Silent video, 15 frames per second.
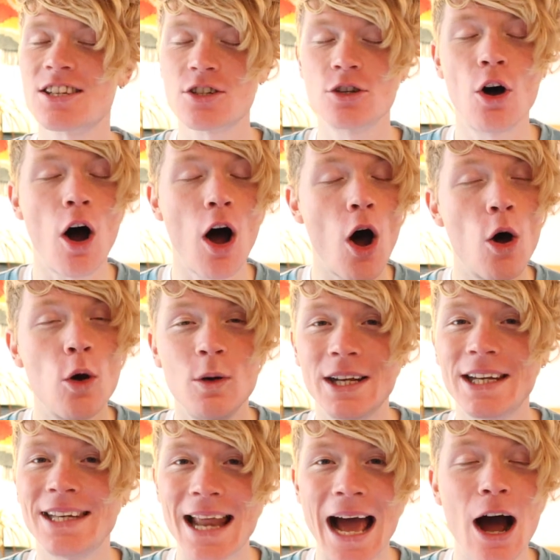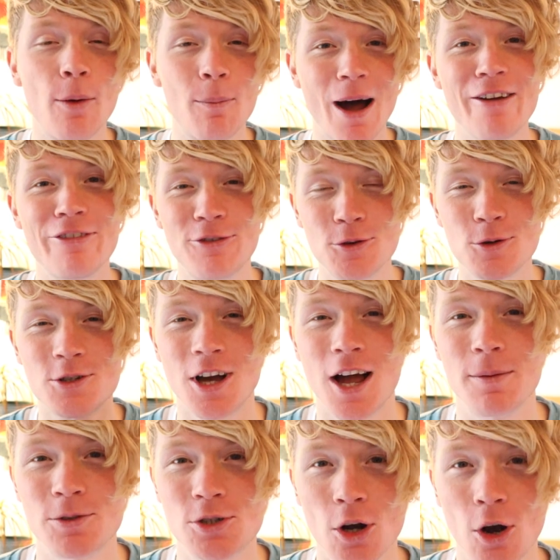is not only now my full-time